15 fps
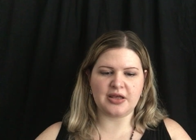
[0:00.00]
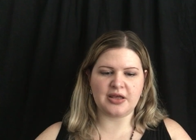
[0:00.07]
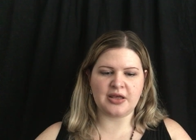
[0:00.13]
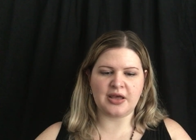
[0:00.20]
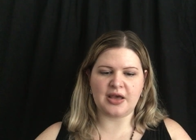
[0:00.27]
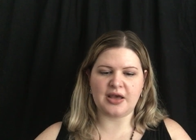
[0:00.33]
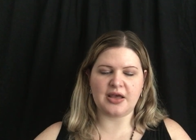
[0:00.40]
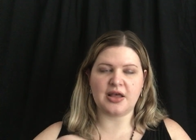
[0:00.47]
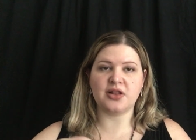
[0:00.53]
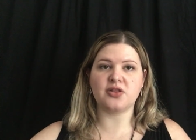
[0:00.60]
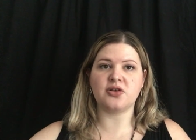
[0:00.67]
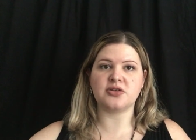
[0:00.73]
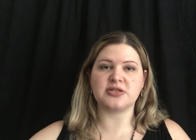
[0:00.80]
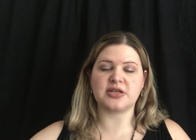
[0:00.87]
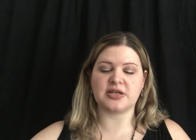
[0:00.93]
yeah, it
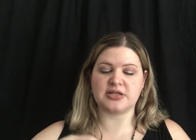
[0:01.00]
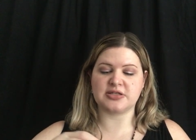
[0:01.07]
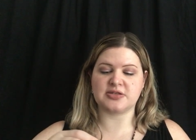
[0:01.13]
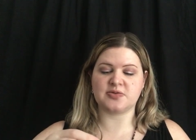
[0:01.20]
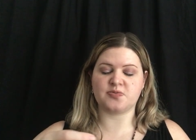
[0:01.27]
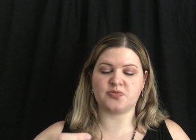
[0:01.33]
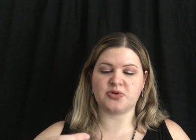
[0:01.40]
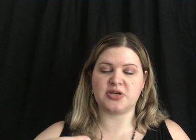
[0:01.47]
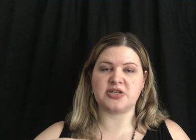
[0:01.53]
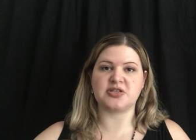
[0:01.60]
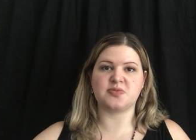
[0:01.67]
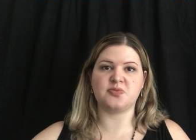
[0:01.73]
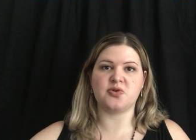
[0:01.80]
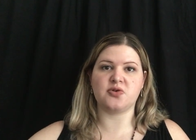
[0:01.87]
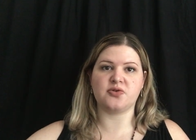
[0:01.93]
looks like it's pretty
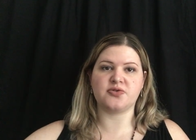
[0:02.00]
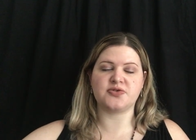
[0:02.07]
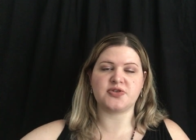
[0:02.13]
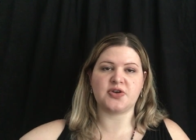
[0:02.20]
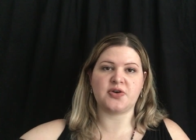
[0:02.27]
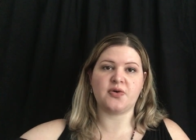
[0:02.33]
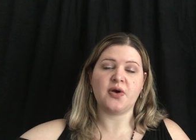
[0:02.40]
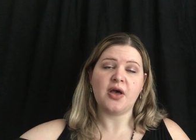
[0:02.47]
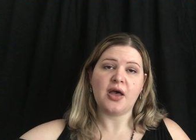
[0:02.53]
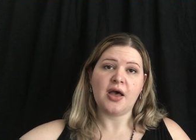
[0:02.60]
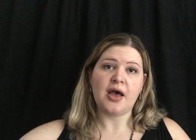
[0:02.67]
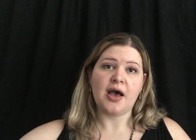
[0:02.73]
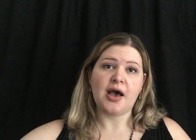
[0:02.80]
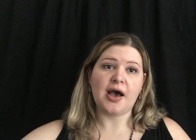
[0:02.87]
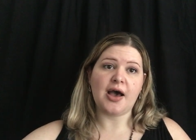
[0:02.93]
smooth, so
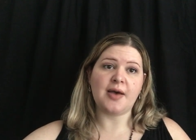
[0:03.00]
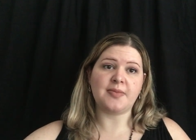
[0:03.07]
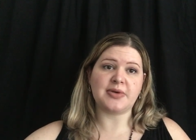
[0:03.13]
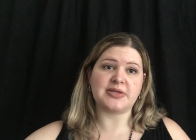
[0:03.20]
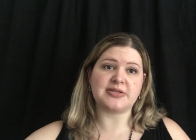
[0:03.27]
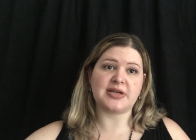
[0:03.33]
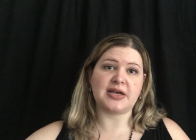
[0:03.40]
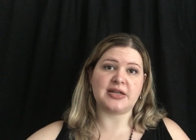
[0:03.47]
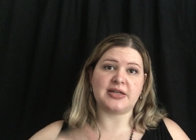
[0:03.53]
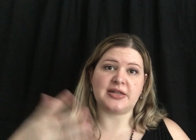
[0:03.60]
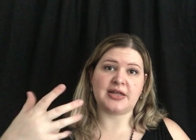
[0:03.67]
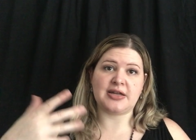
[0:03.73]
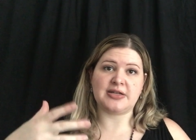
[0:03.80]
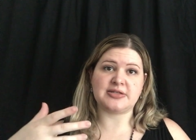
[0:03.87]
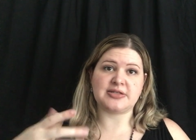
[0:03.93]
I'm excited
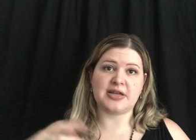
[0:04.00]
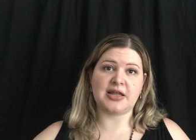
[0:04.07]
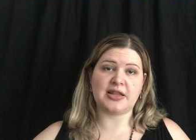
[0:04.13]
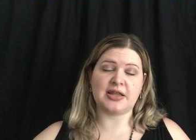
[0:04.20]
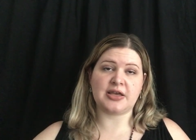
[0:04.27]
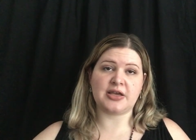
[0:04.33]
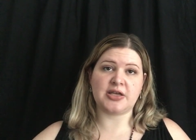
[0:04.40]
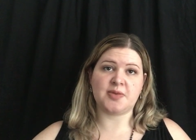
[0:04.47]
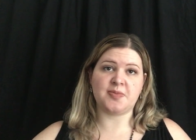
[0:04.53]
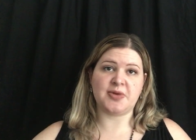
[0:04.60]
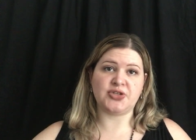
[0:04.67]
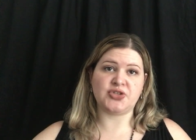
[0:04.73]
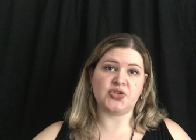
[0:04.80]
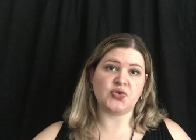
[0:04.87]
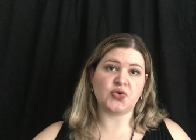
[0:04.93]
that it's not like going to
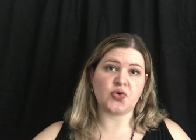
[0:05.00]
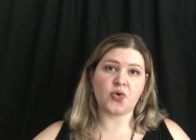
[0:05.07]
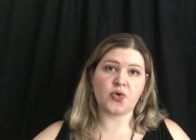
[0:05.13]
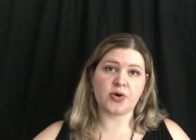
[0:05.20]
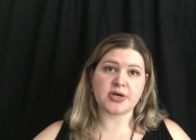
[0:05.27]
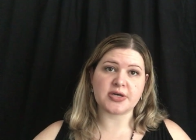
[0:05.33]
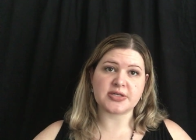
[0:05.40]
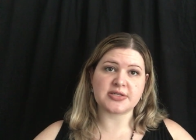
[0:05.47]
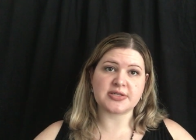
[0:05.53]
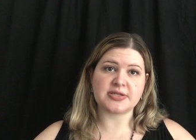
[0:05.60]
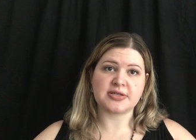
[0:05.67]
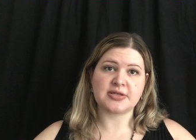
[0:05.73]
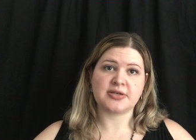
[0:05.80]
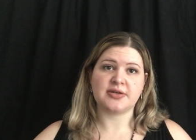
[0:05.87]
be too coarse.